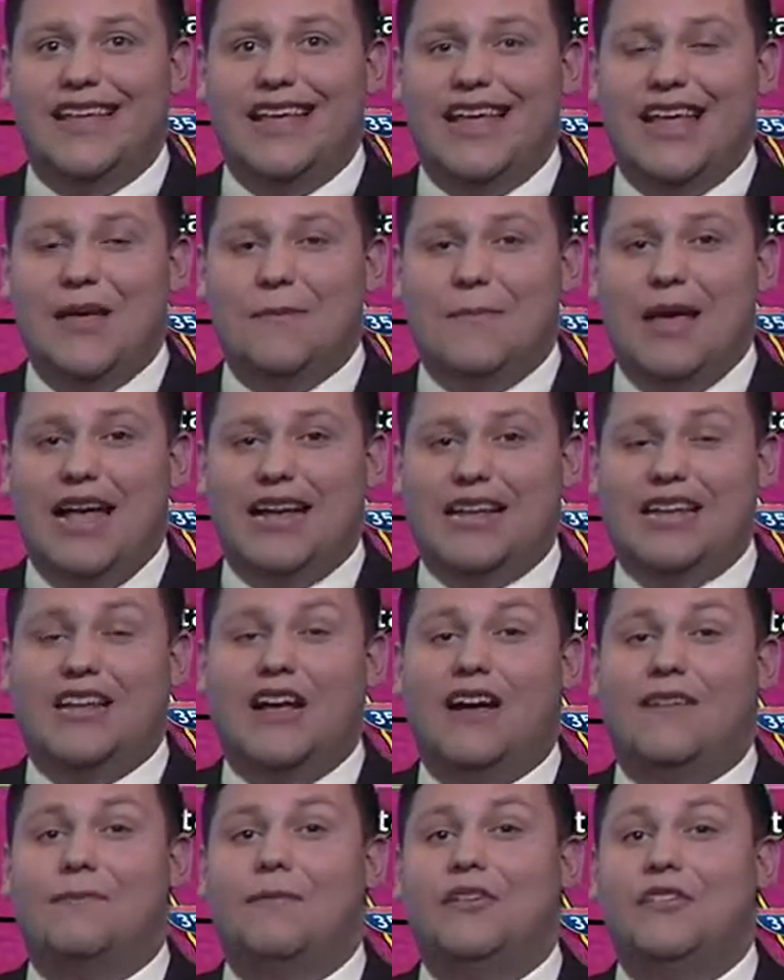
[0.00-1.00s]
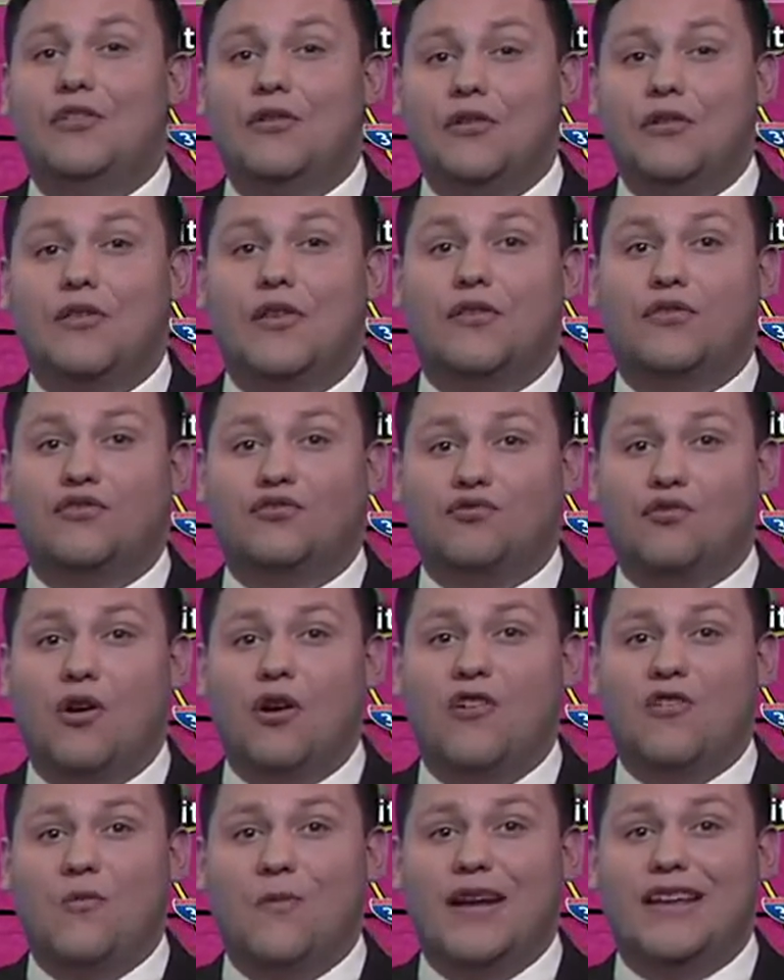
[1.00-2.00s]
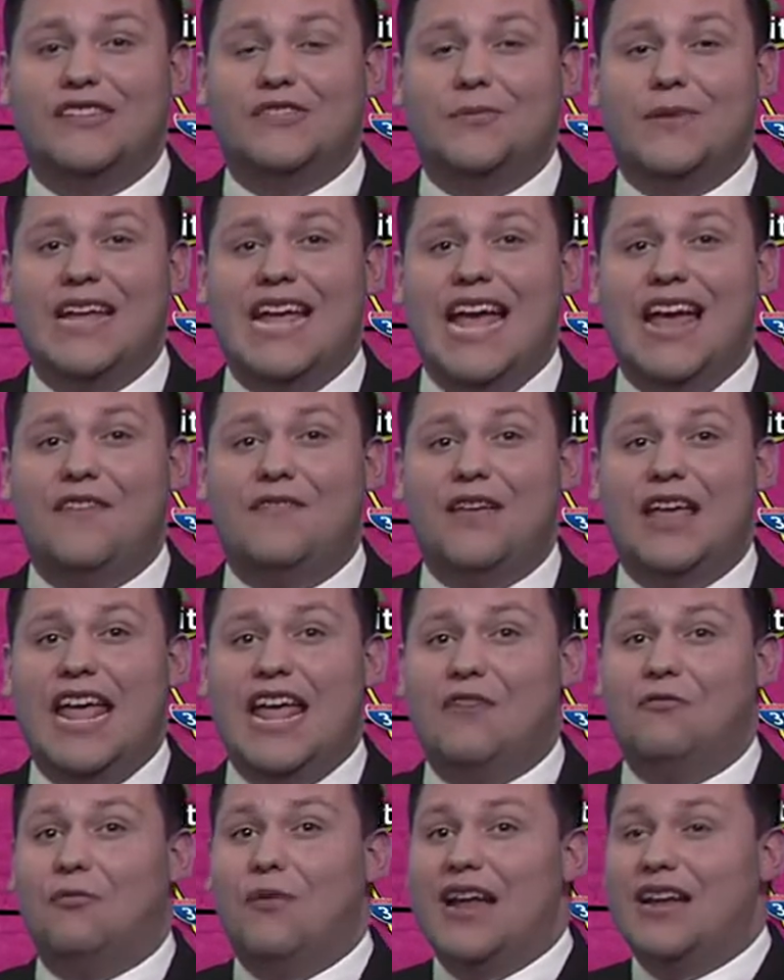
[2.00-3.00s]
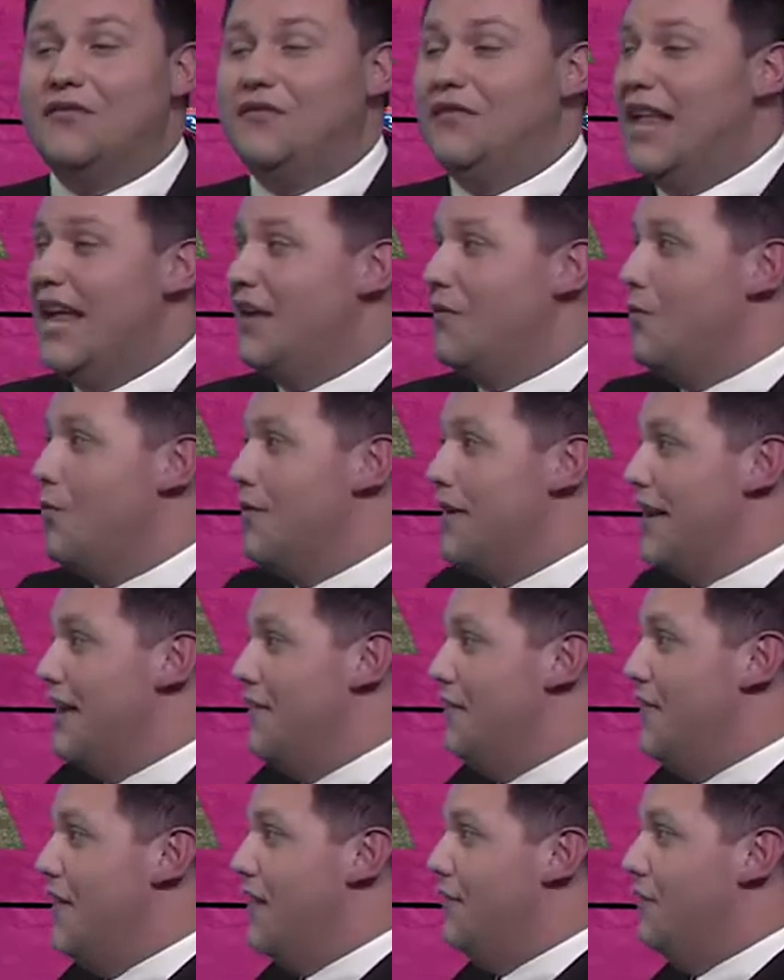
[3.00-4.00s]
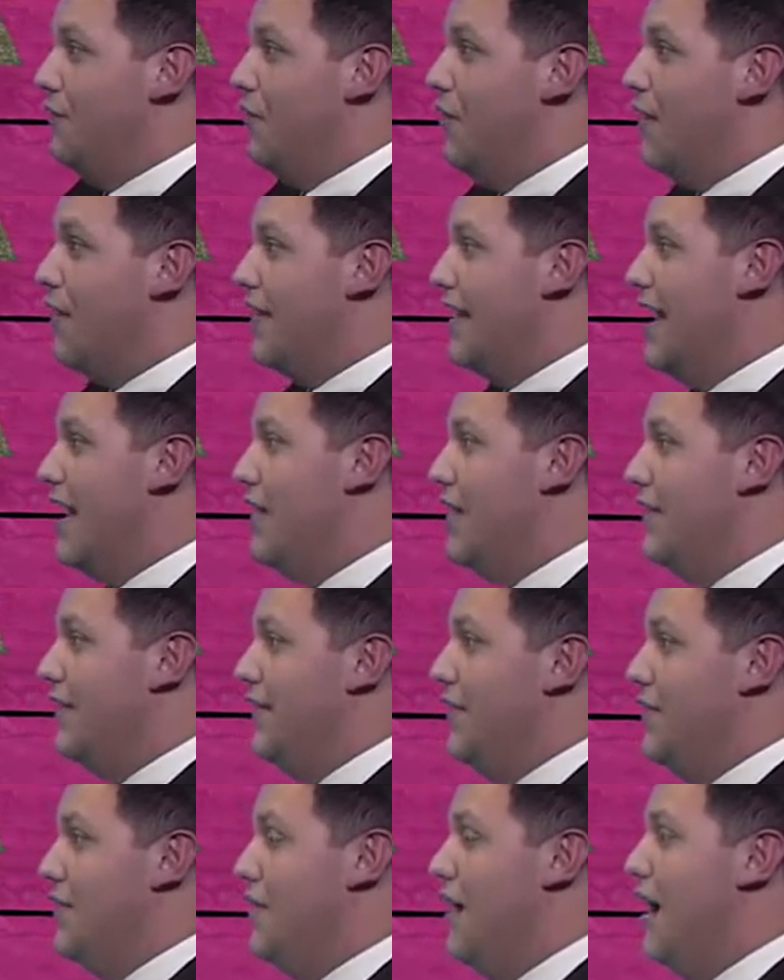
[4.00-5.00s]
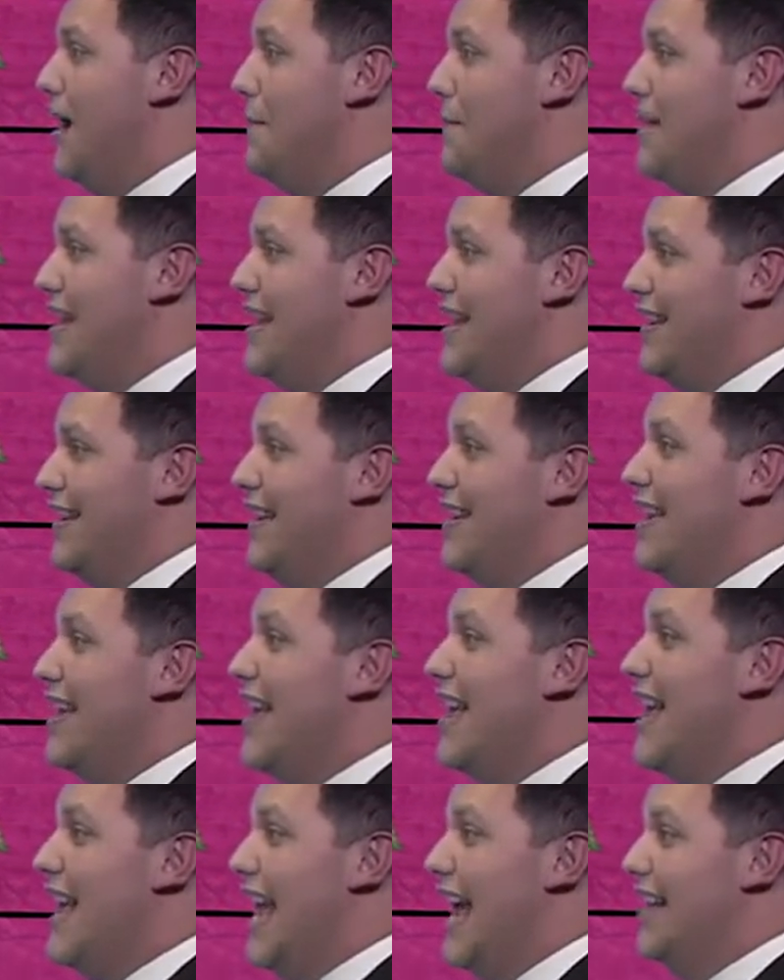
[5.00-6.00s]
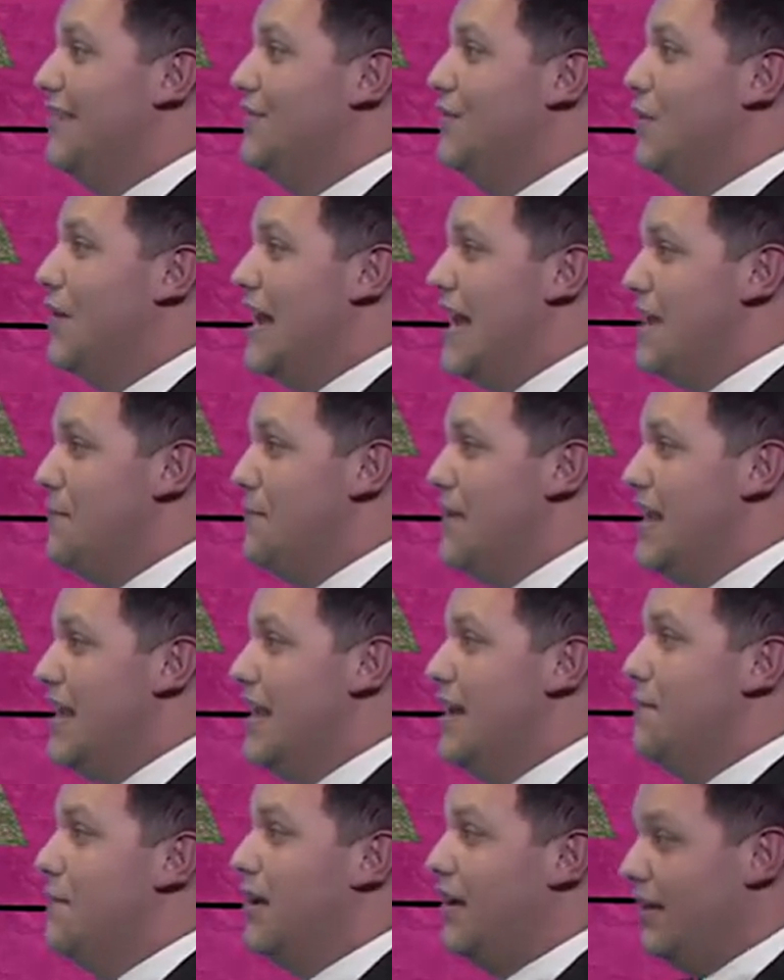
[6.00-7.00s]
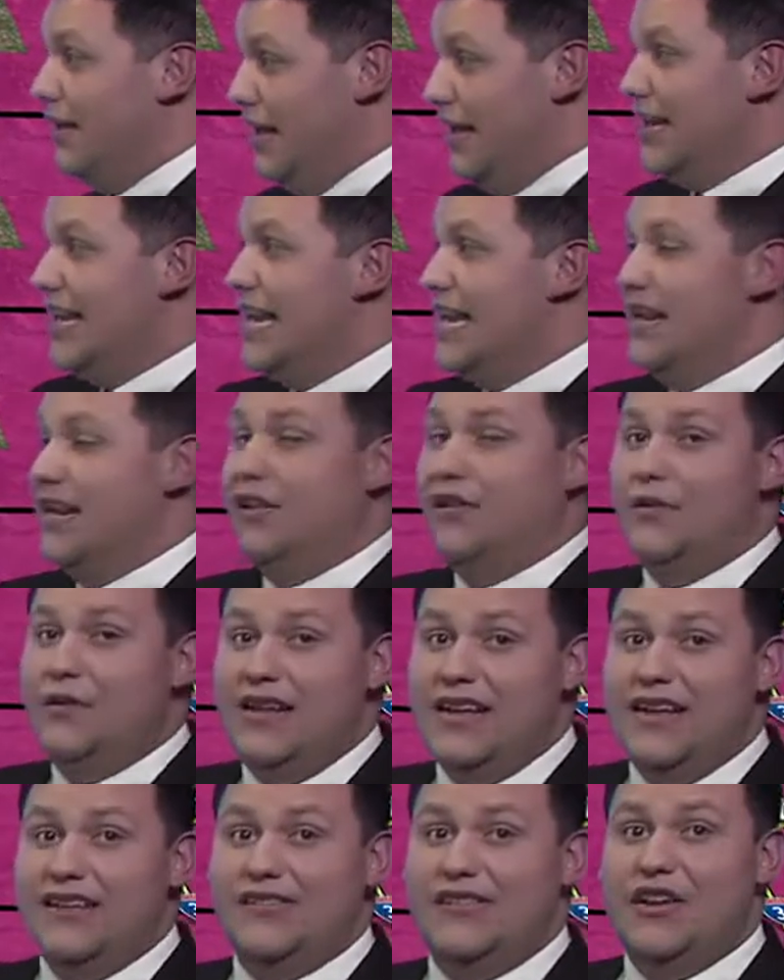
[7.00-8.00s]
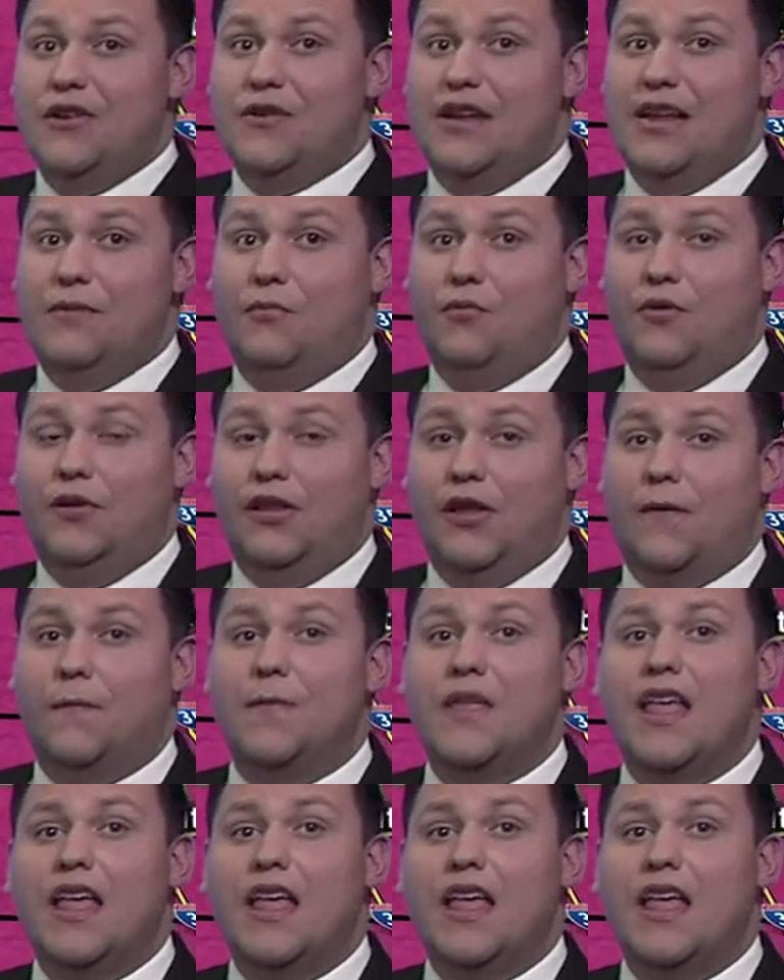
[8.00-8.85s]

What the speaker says: backing off. But due to those strong winds, we have a red flag warning in effect for all the counties here in hot pink until 8 p.m., again, including us here in Amarillo.